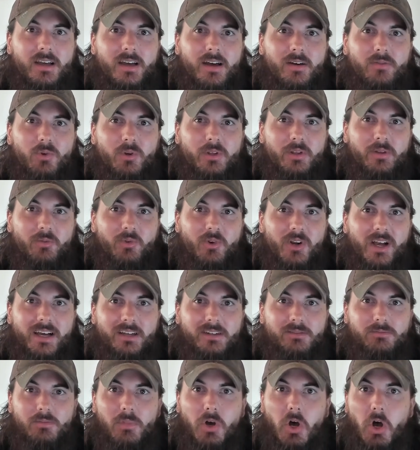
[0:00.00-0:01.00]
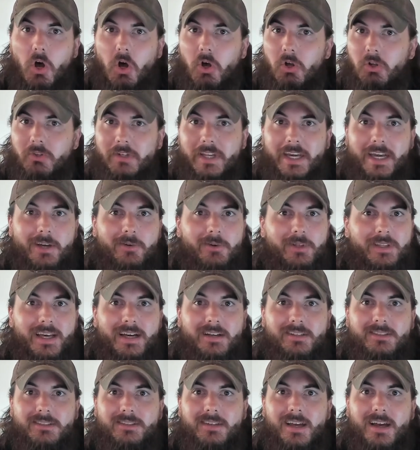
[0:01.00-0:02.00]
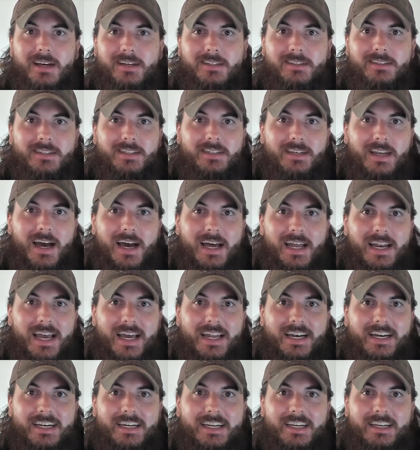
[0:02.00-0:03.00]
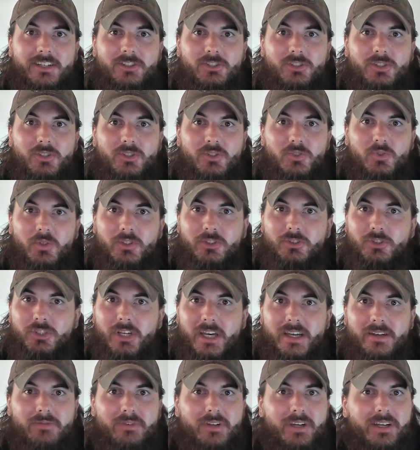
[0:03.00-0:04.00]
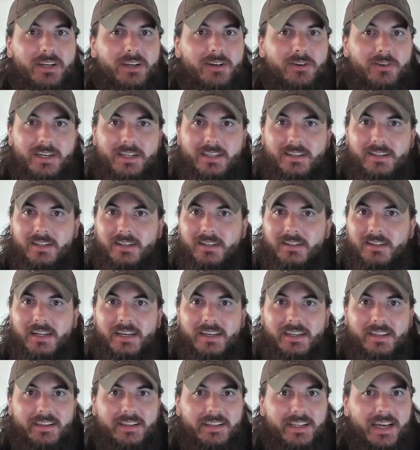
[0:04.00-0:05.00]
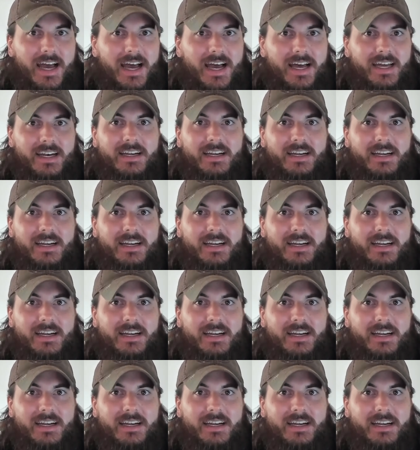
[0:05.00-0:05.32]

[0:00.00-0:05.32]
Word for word: I've worn them around all day without socks and not had any issues with chafing or anything like that.